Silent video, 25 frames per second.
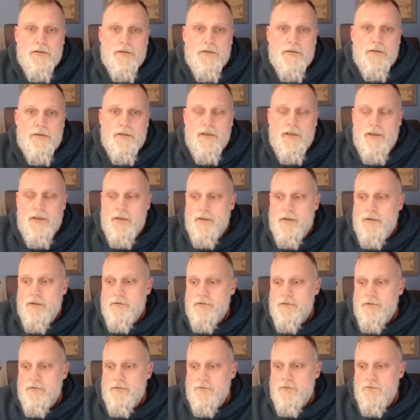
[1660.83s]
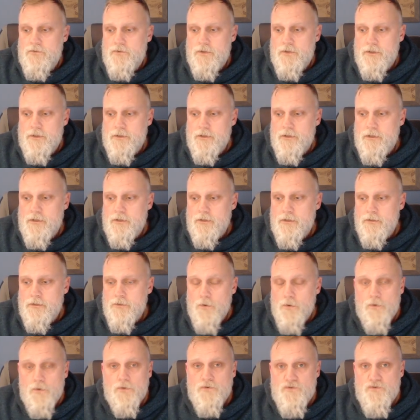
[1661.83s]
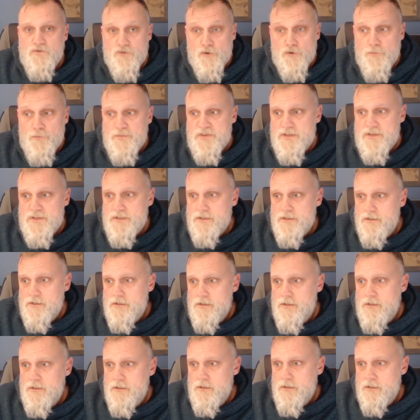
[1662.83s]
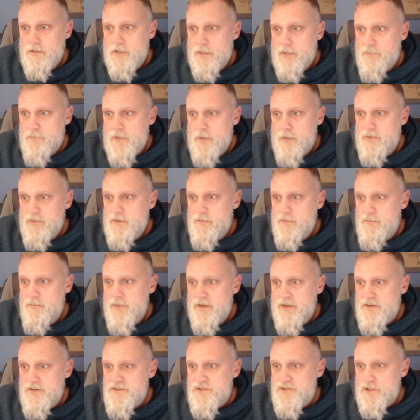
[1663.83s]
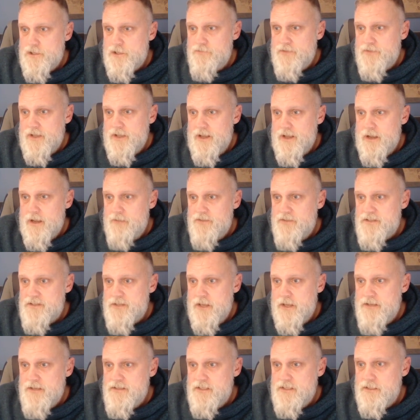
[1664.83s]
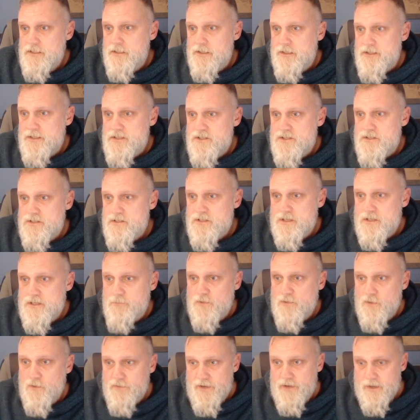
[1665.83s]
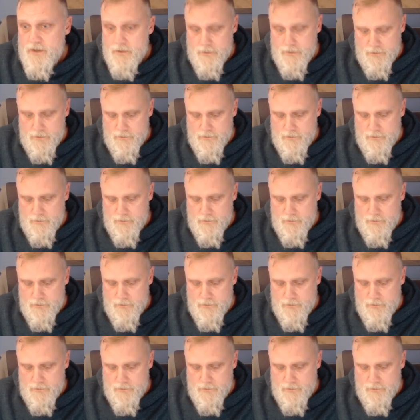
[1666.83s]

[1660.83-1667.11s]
and local troops. I might have been better served to have these AT guns somewhere over here.